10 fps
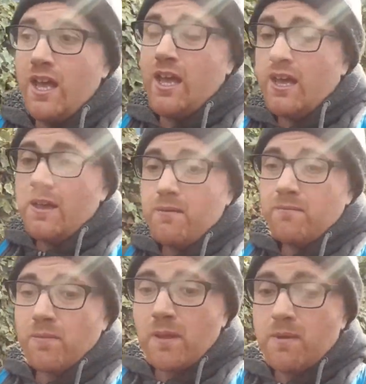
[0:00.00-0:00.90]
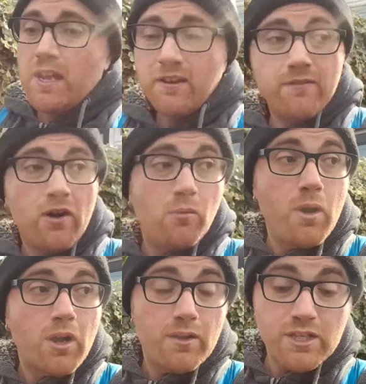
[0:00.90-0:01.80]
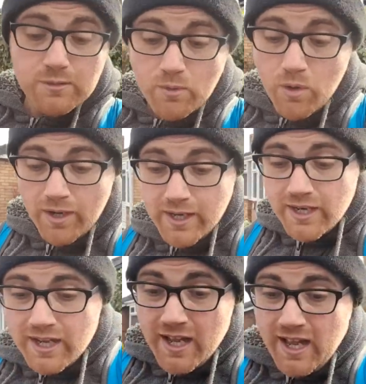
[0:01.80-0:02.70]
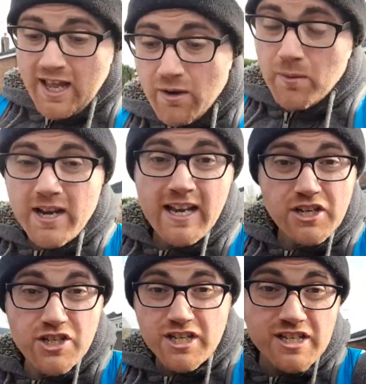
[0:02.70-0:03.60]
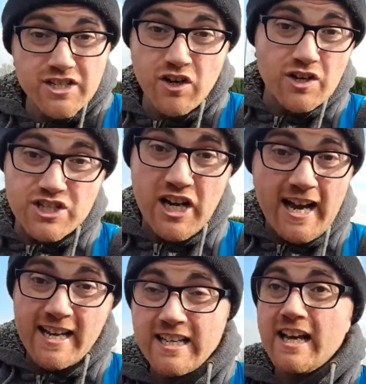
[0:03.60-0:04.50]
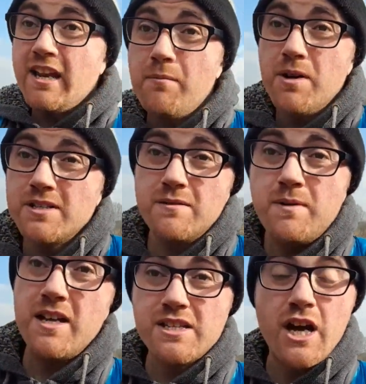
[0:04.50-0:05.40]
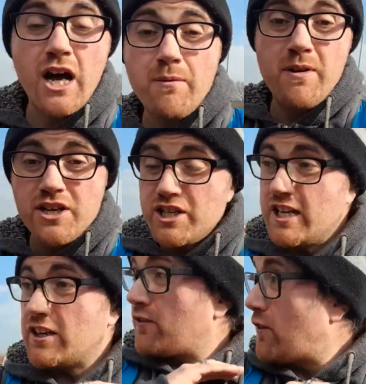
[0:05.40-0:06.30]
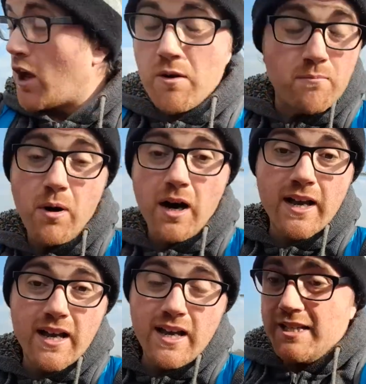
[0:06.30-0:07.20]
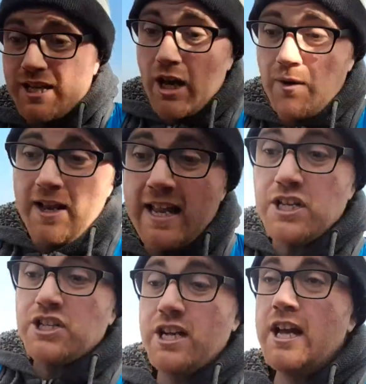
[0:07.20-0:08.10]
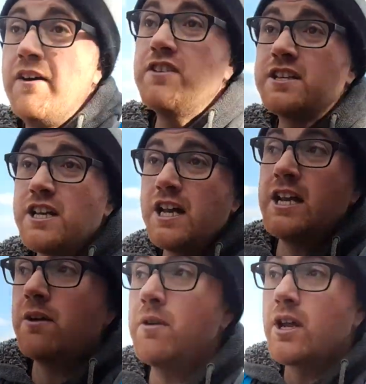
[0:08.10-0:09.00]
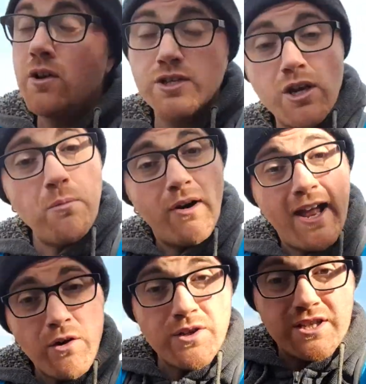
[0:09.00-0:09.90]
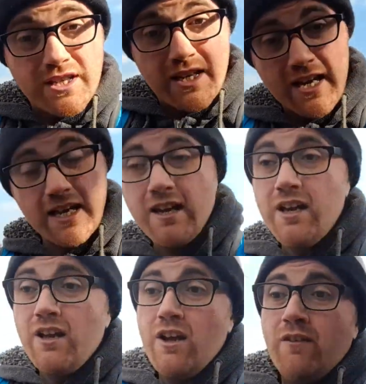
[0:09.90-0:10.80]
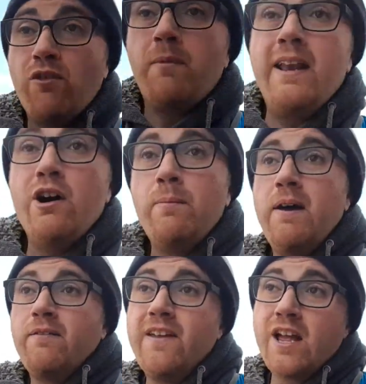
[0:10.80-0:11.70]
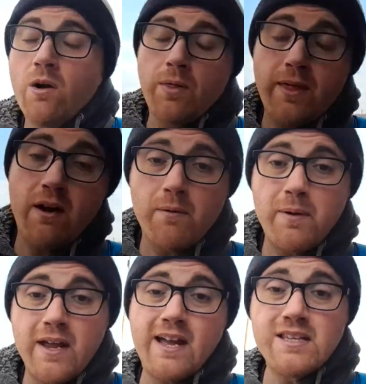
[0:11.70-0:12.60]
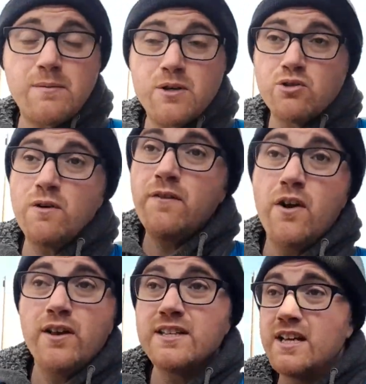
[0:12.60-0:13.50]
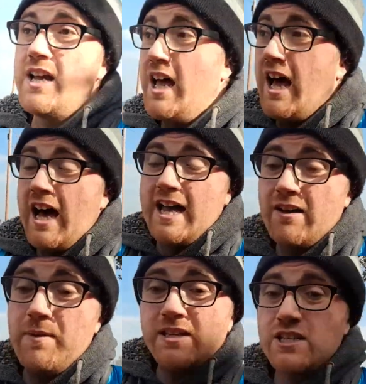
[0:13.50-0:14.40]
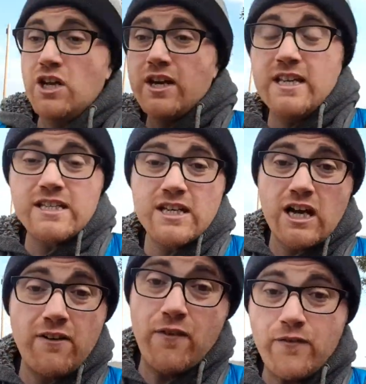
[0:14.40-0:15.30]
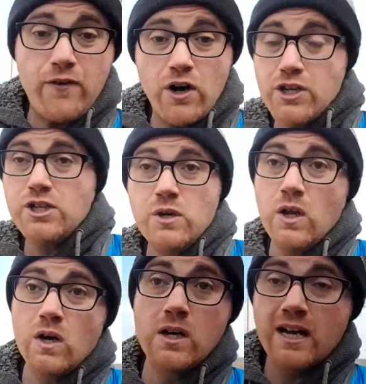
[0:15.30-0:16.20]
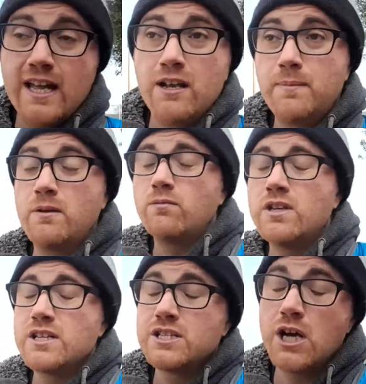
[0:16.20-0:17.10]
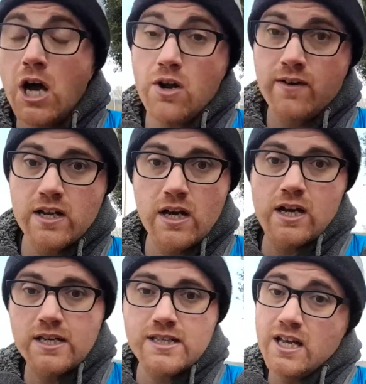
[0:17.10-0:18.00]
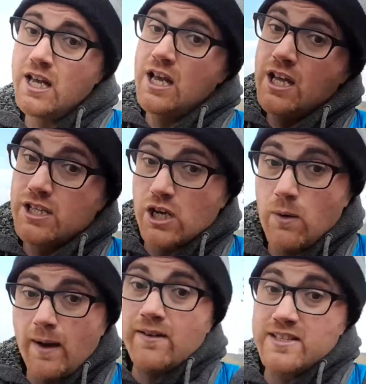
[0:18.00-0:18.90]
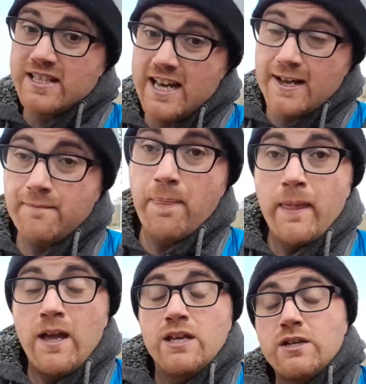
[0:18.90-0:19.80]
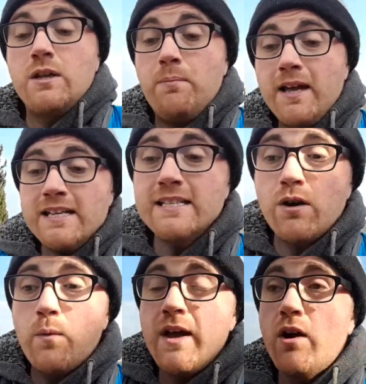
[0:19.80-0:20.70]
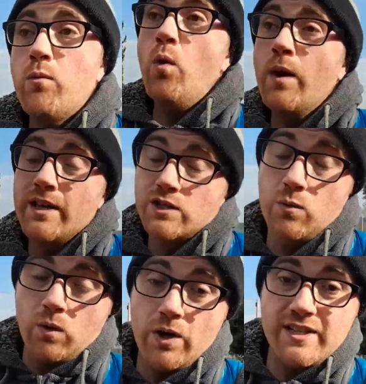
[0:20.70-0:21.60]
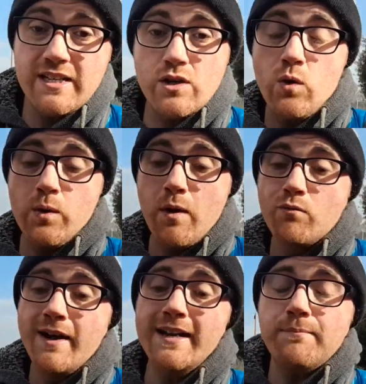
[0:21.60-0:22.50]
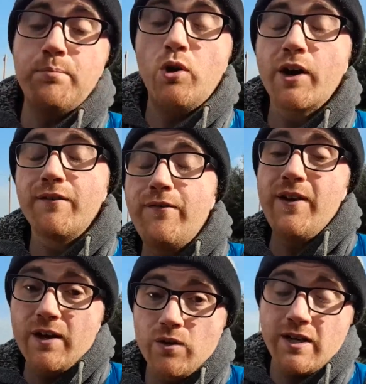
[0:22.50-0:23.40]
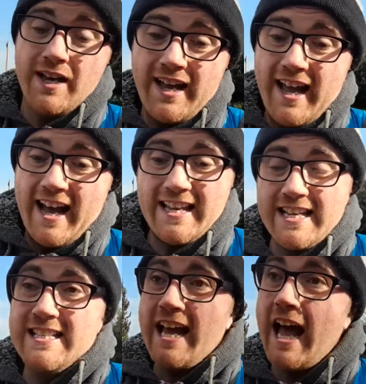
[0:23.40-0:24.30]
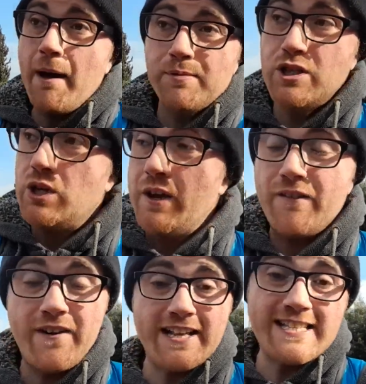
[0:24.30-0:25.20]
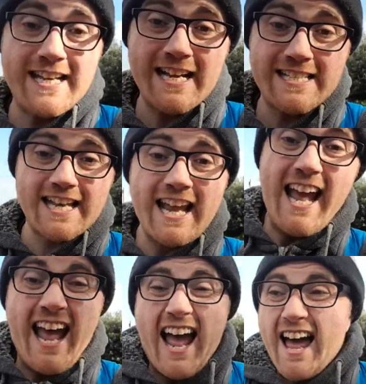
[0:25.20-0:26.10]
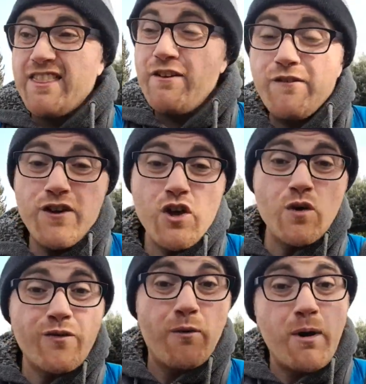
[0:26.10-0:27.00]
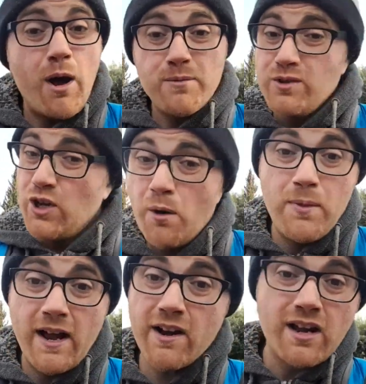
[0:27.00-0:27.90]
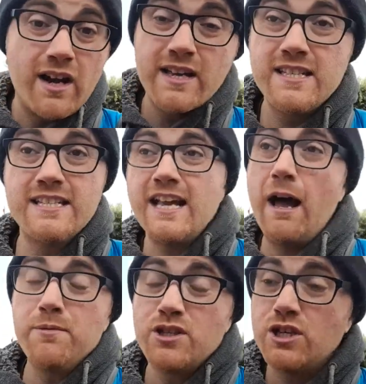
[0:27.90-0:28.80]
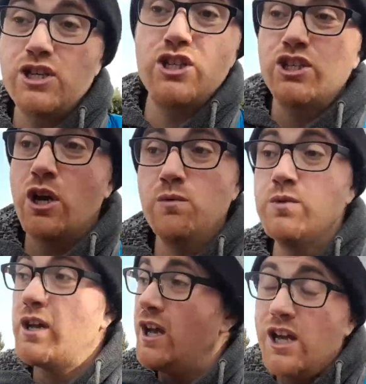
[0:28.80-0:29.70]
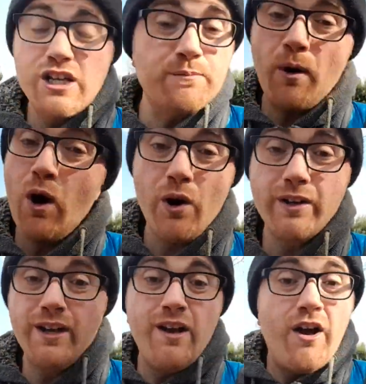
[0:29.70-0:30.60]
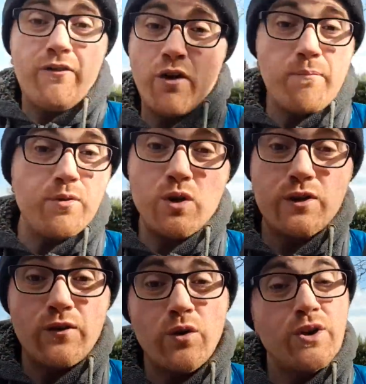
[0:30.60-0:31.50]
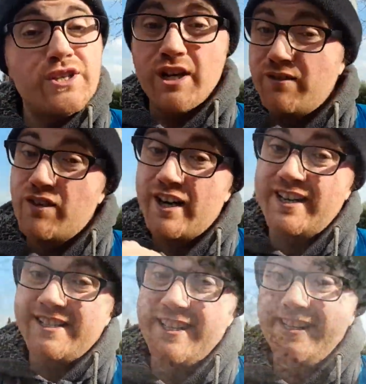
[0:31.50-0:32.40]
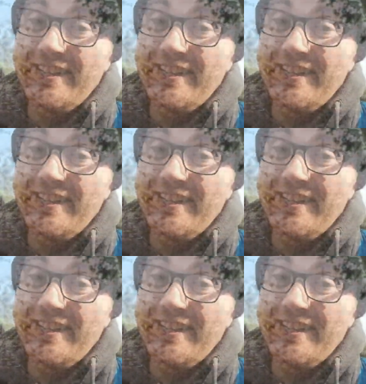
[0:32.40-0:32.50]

Me and Yvonne woke up this morning and we literally just got chatting, and I must admit time literally has flown by. So literally I've decided I'm going to go somewhere else today for my little bit of ecotherapy. And to be truthfully honest, I have been stuck inside for far too long and I've been desiring guys to go out today. So the place that we are walking towards is called Red Brook Field, and it is absolutely fantastic. And the view from up the top there, guys, is absolutely so spot on for a beautiful sunrise.